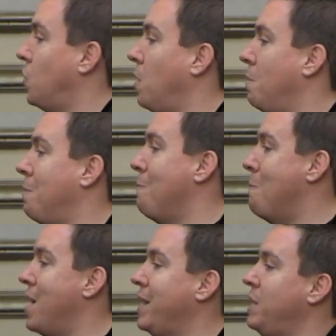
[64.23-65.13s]
are
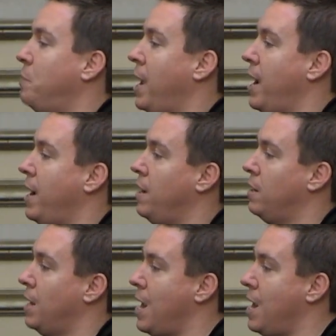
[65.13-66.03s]
money
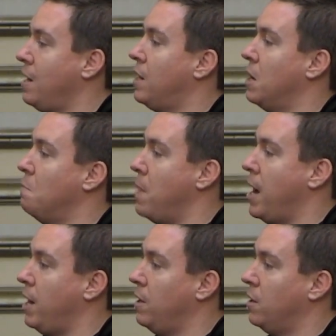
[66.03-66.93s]
paid, income
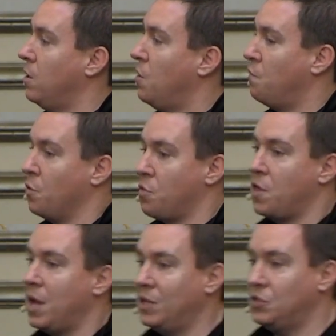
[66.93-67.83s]
made for
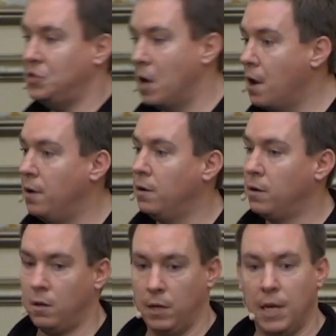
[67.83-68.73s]
things done
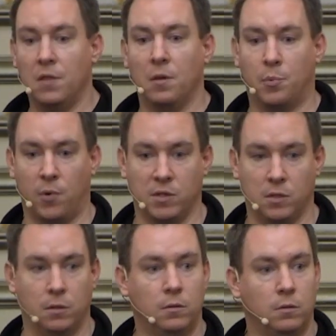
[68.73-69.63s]
in the
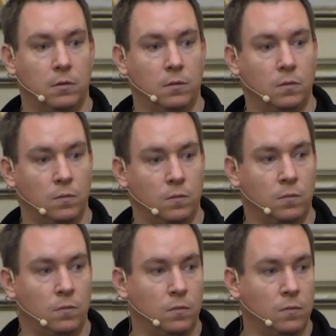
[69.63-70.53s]
present.
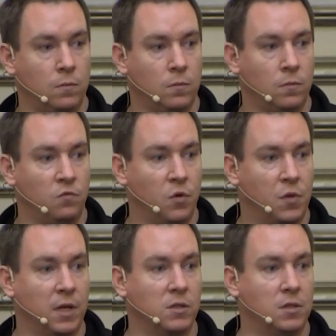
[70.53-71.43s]
For
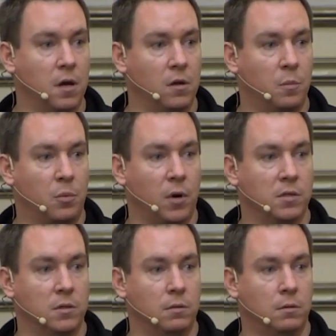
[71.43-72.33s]
things done in the
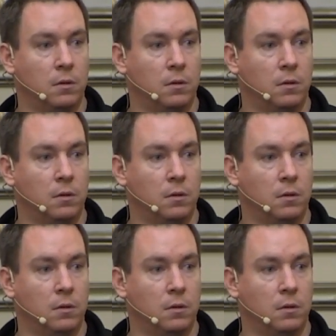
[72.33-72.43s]
present.